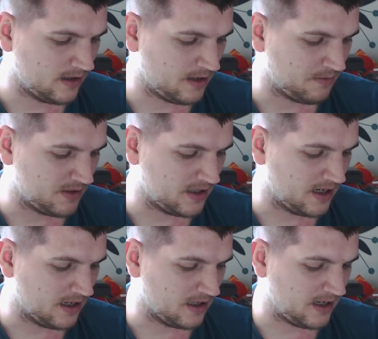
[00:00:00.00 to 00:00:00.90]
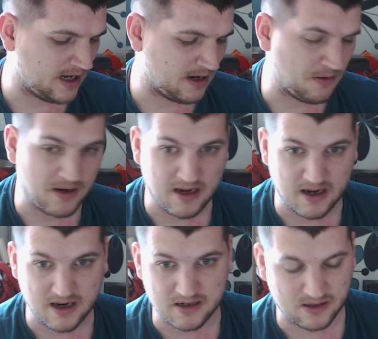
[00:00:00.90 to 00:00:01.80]
I would say get out
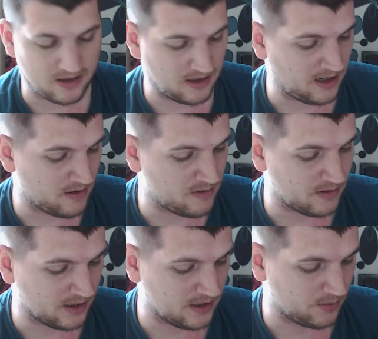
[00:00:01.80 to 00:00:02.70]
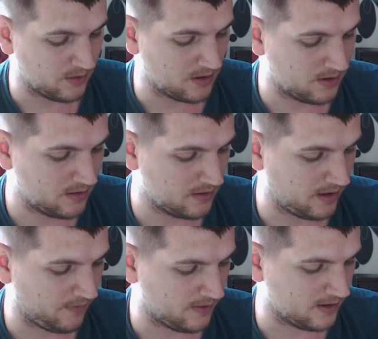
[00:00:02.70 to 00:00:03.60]
there and get hold of this one.
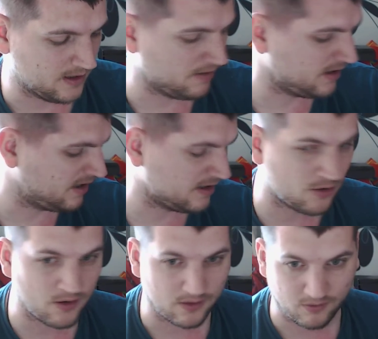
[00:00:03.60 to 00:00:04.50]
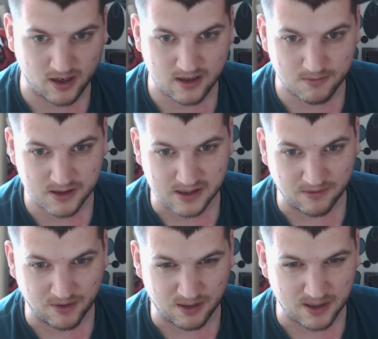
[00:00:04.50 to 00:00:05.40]
Definitely. All three of the ones
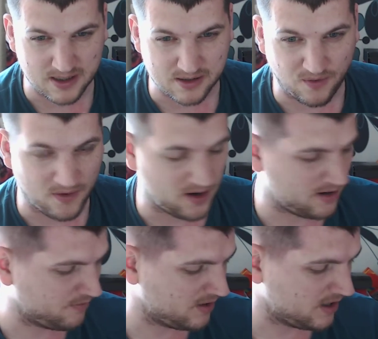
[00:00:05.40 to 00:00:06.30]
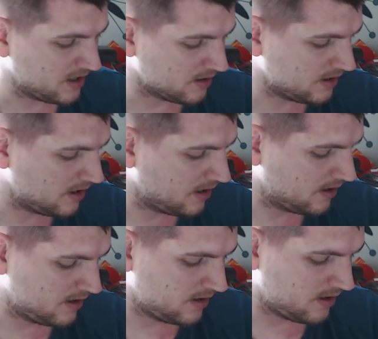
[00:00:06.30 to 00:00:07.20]
I've recommended so far are really good,
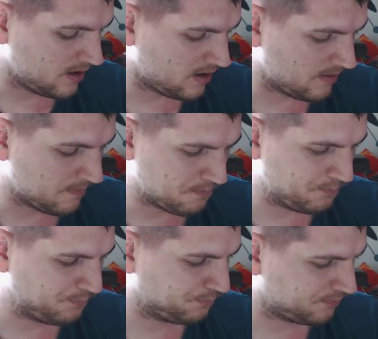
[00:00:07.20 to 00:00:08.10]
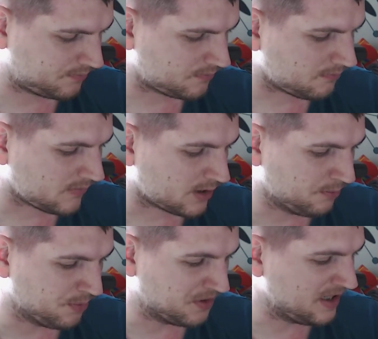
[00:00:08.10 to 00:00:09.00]

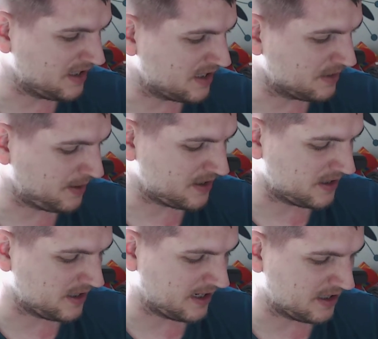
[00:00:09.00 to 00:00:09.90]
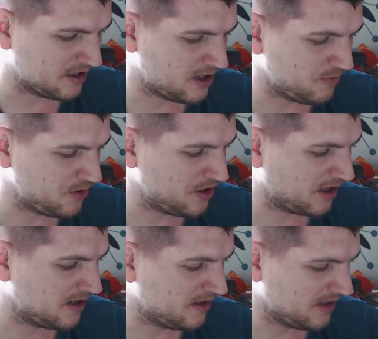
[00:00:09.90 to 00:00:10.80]
but this especially, like the artwork
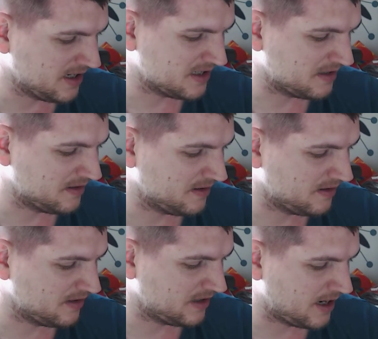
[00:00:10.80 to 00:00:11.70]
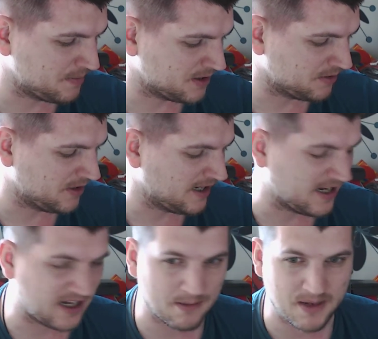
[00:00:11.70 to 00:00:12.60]
is absolutely
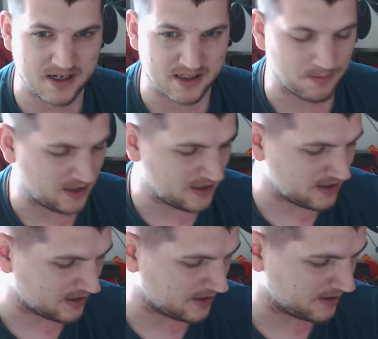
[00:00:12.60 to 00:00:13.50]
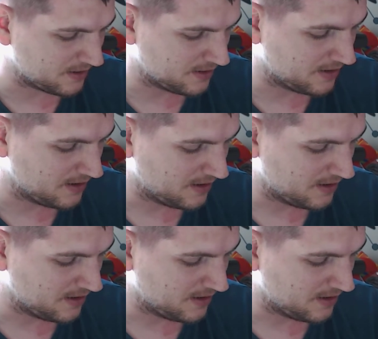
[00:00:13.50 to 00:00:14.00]
like a masterpiece. I thought